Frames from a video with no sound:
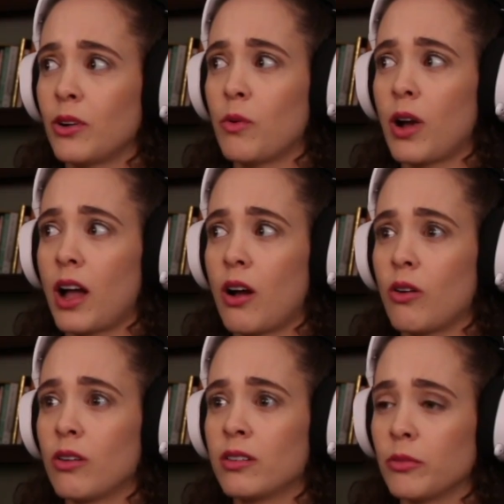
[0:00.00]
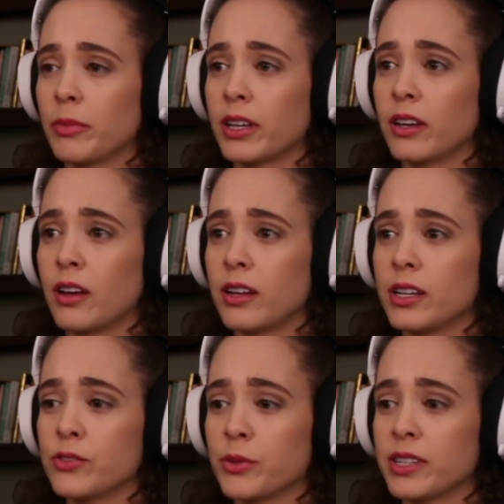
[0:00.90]
Oh, wow. Oh my god,
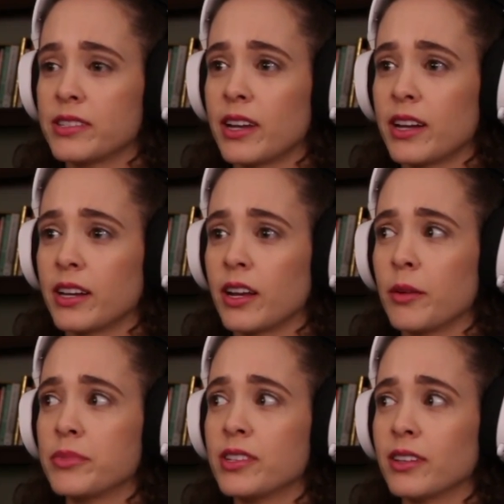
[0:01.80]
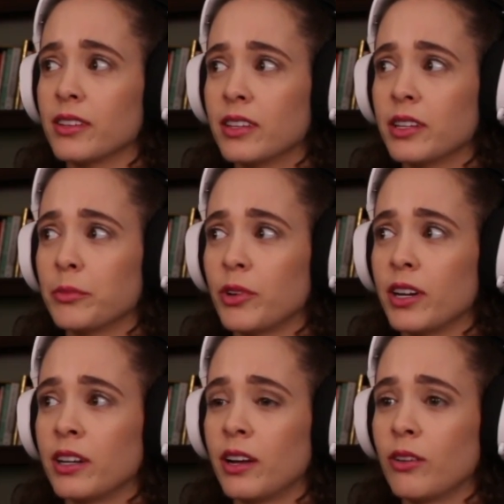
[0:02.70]
he's really standing up to him
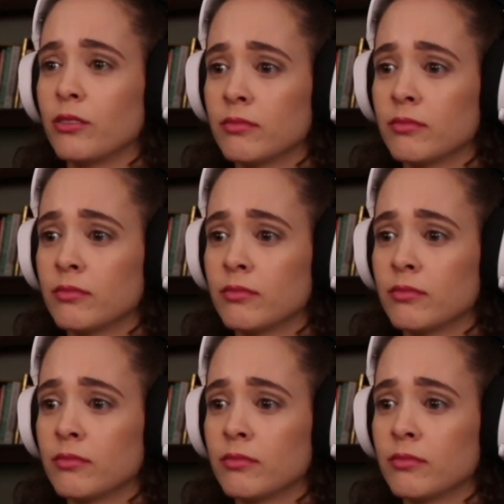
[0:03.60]
right now.